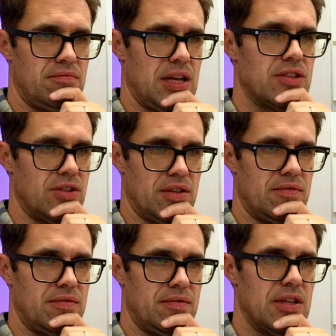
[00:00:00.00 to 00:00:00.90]
That's good.
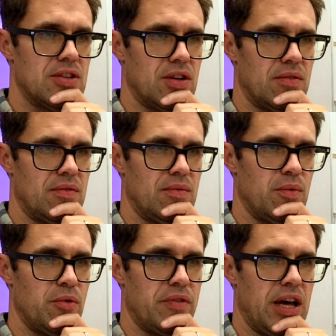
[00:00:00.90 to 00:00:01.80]
That's good we're
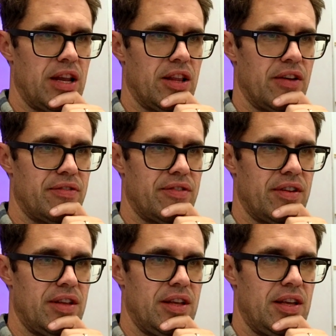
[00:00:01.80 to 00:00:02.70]
moving on in life.
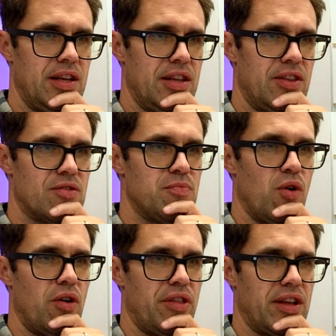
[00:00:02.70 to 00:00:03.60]
There's
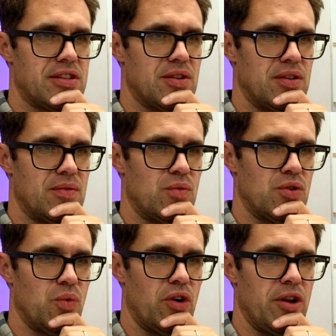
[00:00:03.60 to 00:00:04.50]
more things to, to
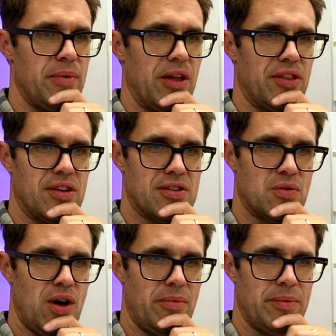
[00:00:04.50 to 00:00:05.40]
worry about than to
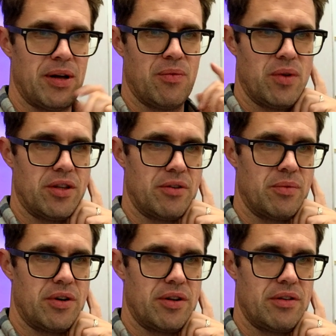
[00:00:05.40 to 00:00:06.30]
squabble about one little
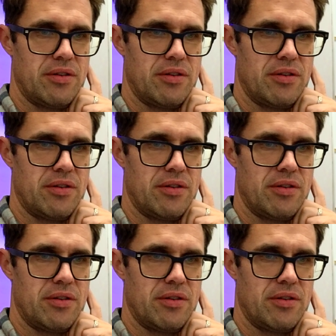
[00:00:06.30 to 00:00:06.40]
word.